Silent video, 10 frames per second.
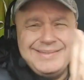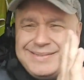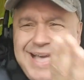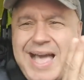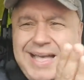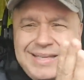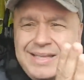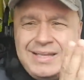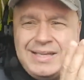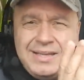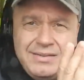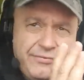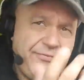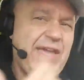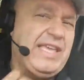not
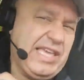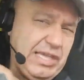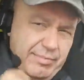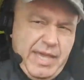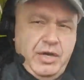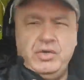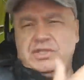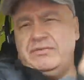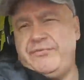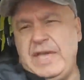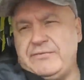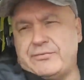fake emails and fake